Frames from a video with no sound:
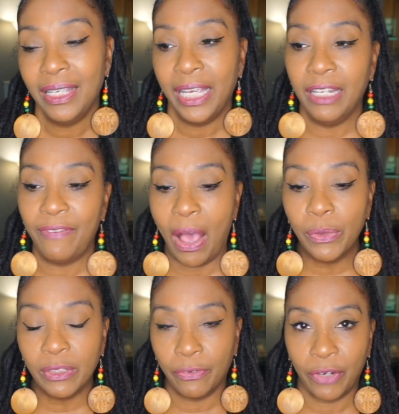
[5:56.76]
And if I
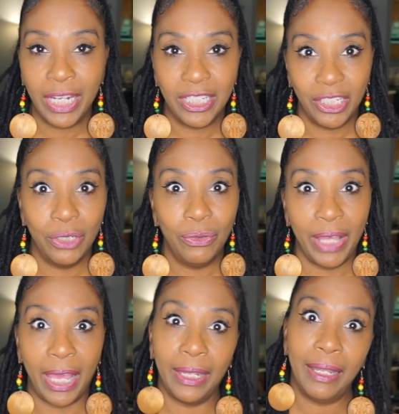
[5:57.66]
was afraid to do
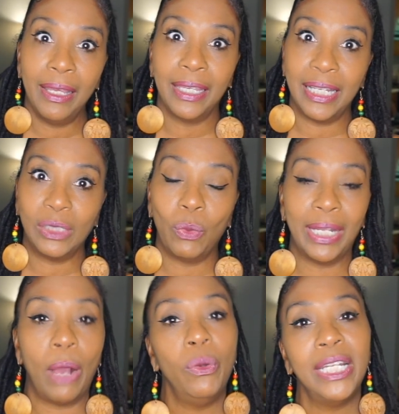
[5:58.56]
that, guess what?
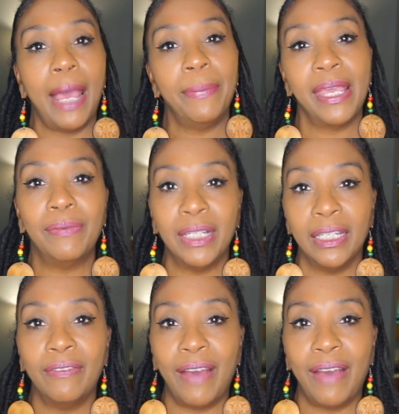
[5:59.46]
I would not be able to live